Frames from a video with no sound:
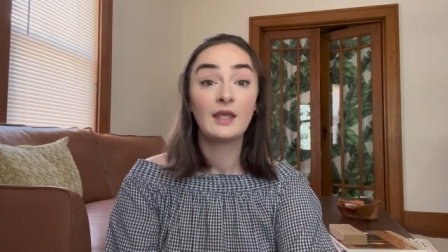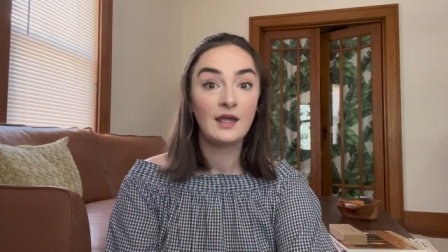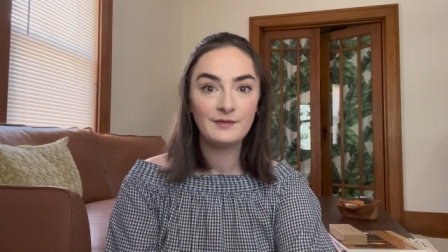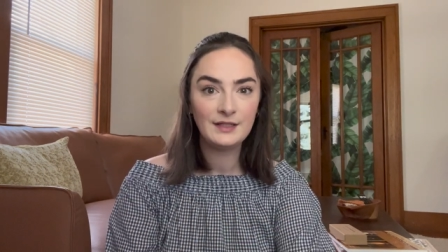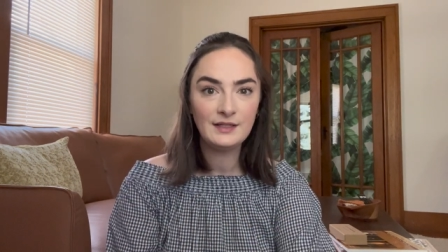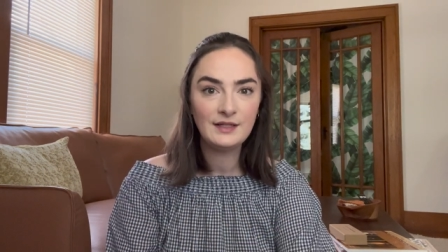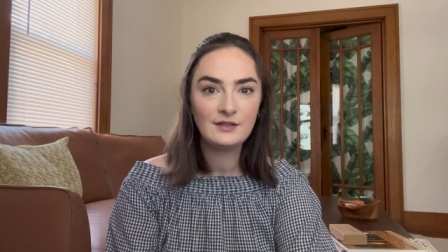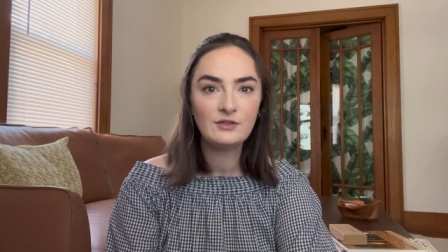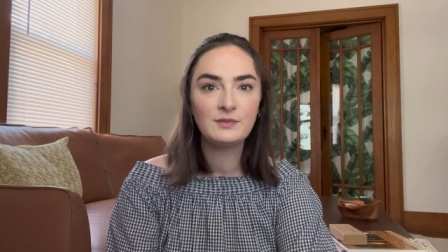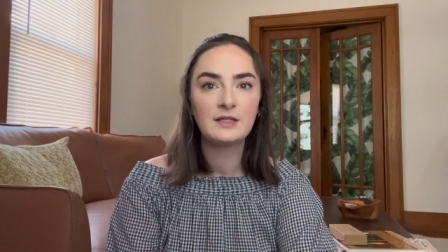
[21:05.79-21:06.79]
I really like
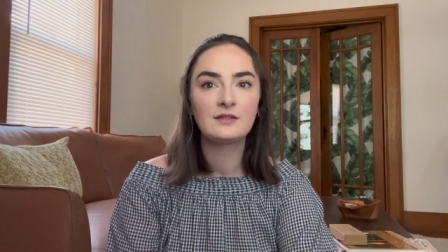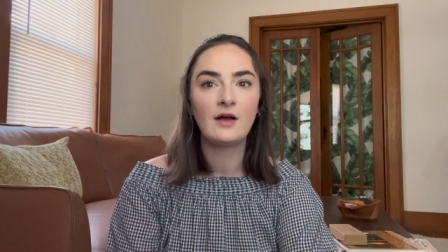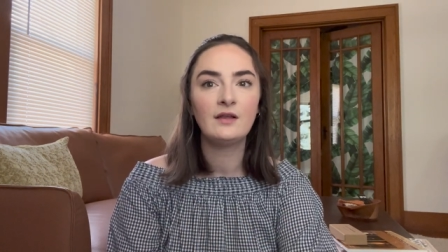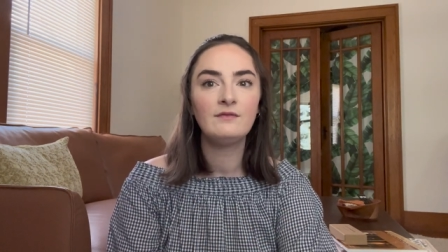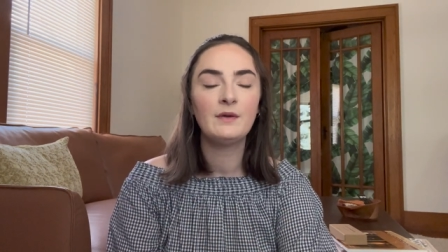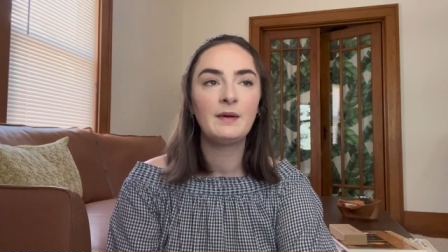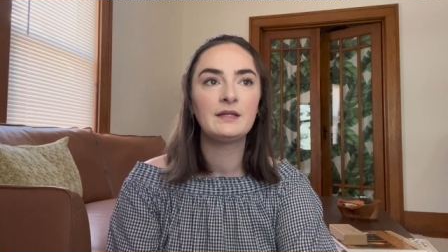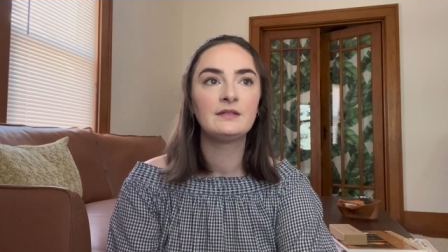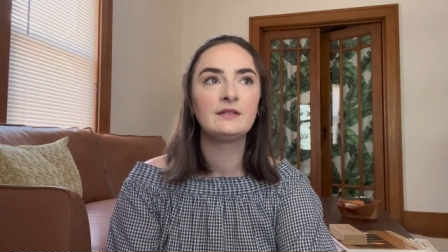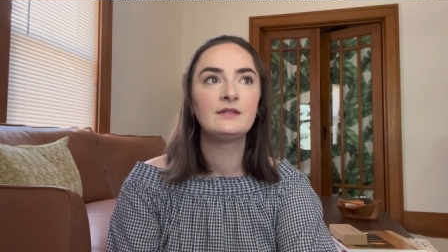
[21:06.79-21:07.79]
those because all of the
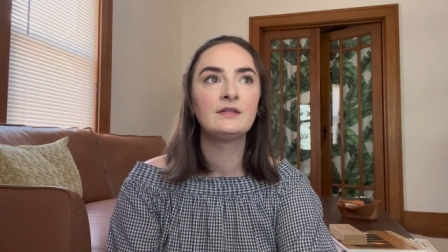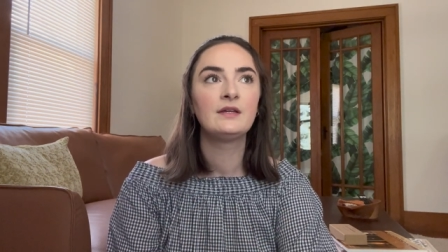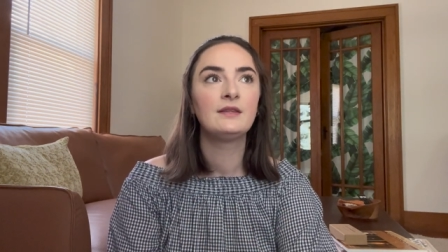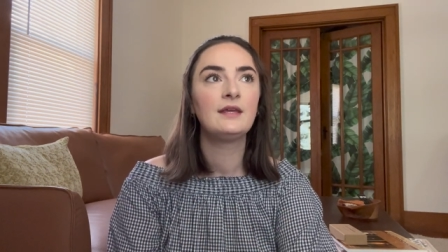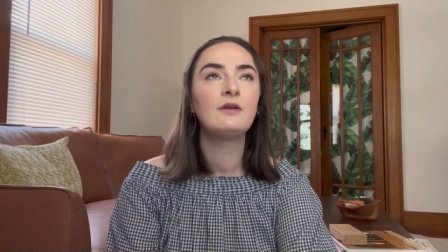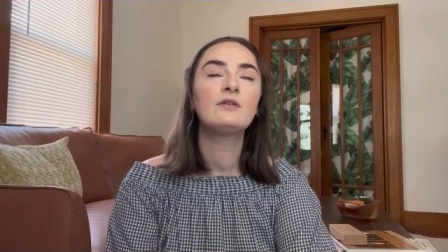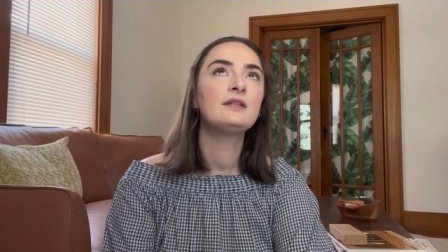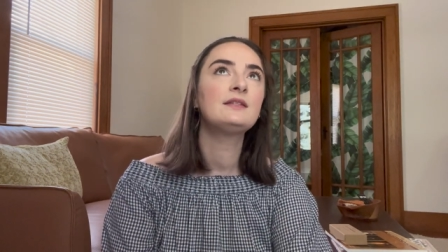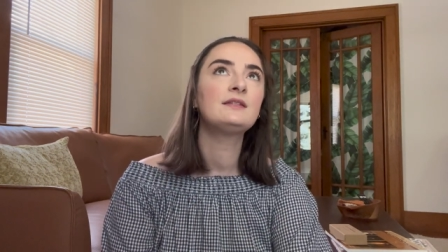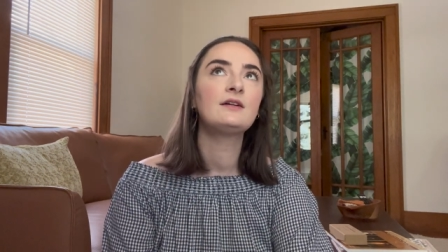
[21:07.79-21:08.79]
buttons, they don't
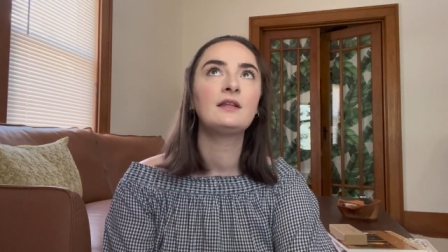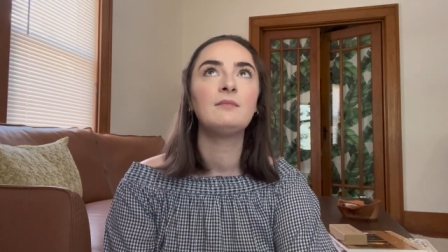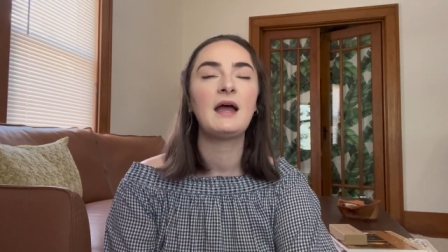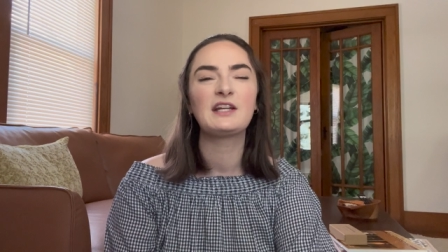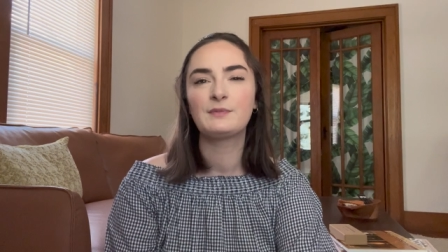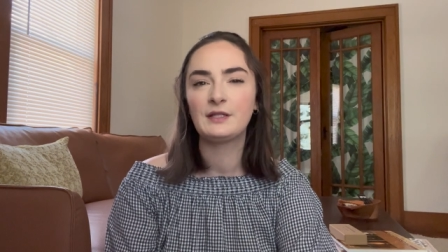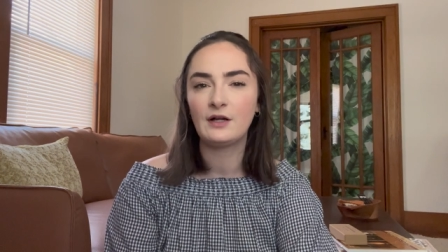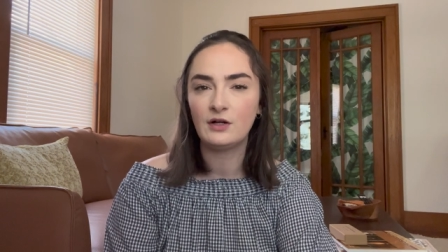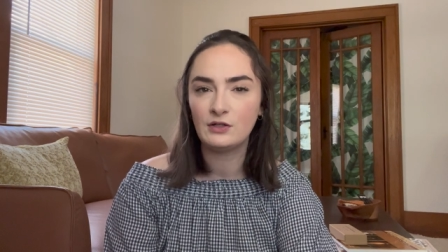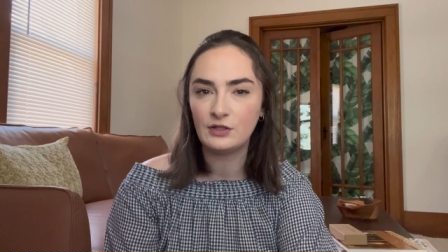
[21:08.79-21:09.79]
necessarily match, but they
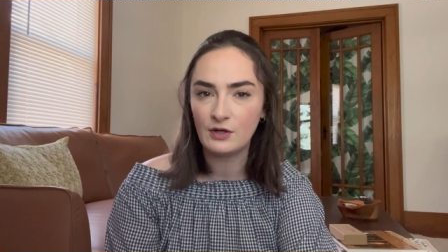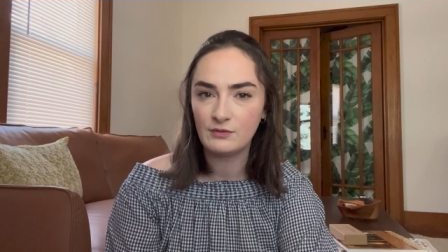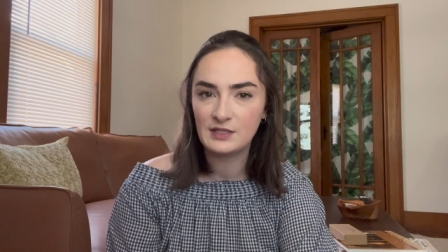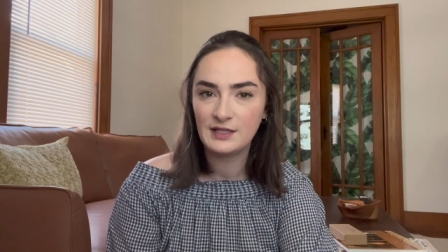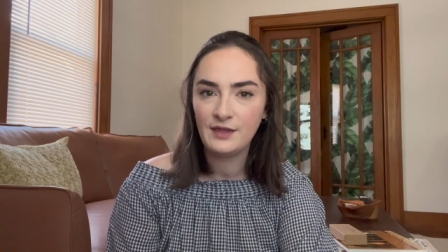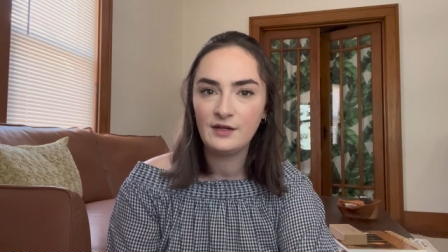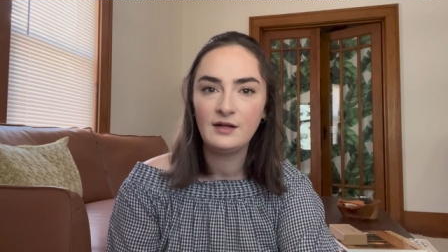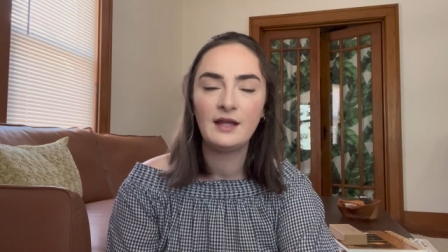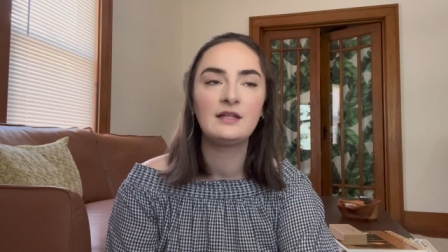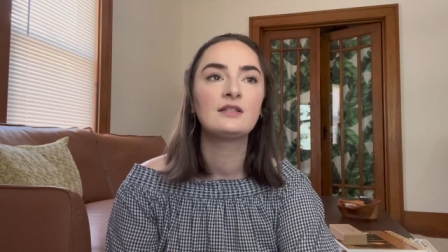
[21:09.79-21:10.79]
all go together
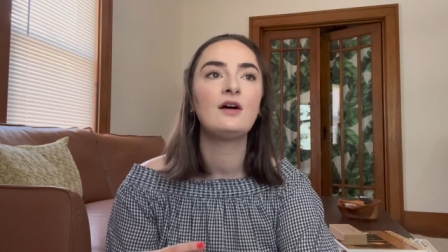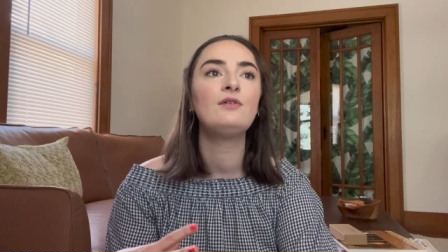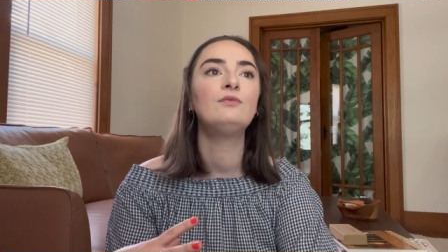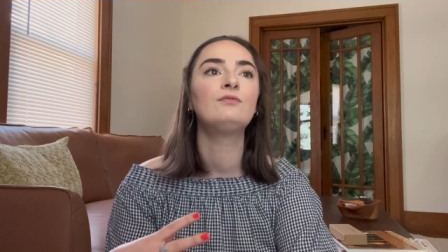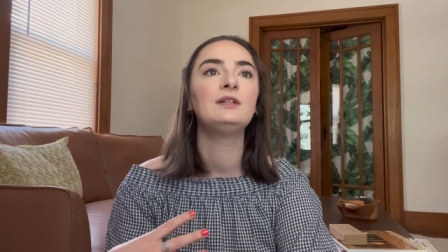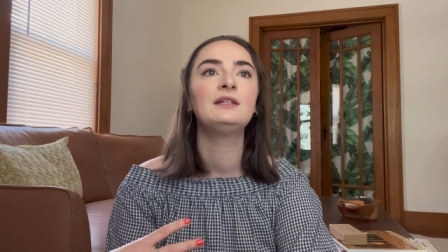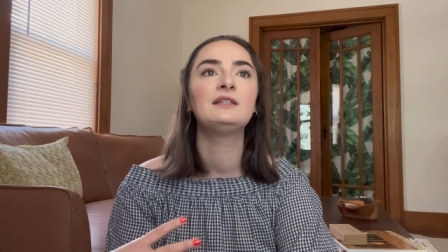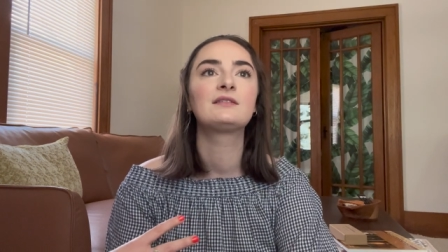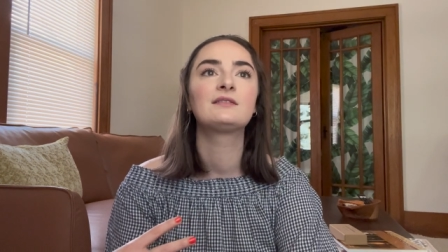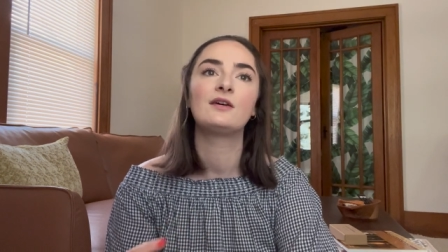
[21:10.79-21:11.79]
and it's all really
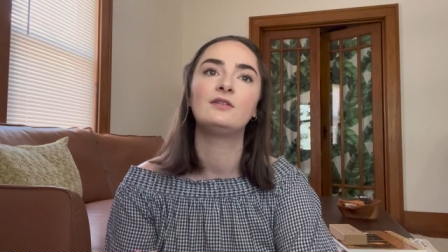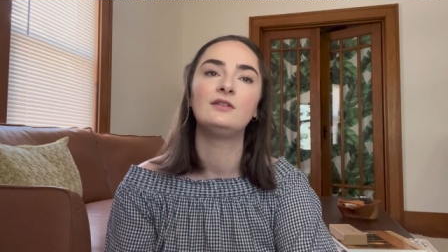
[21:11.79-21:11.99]
subtle.